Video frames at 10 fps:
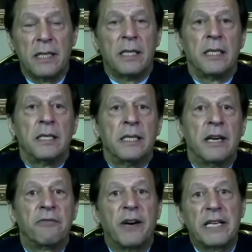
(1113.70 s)
They are
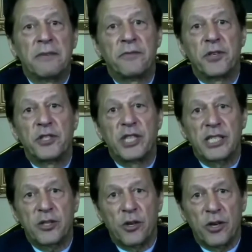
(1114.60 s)
fighting for a just
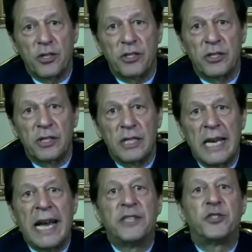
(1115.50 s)
cause,
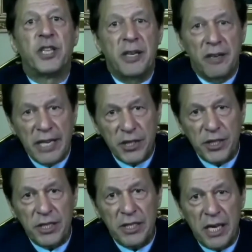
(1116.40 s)
and
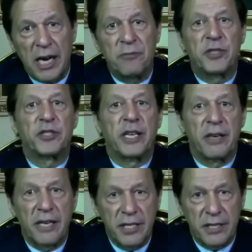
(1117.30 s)
generation after
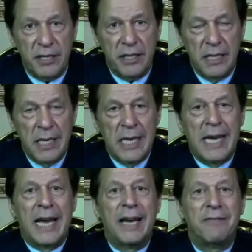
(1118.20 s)
generation
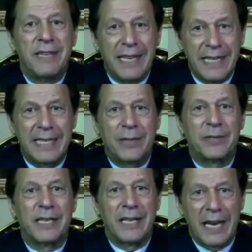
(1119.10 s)
have laid down their
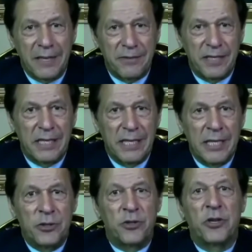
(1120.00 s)
lives
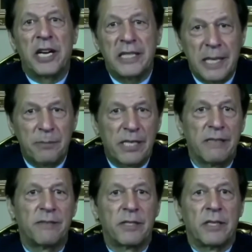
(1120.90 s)
to rid
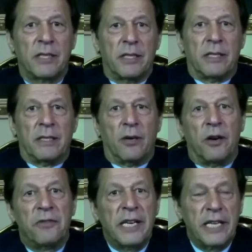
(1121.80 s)
themselves of
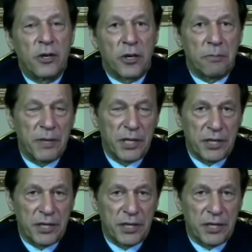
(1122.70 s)
Indian occupation.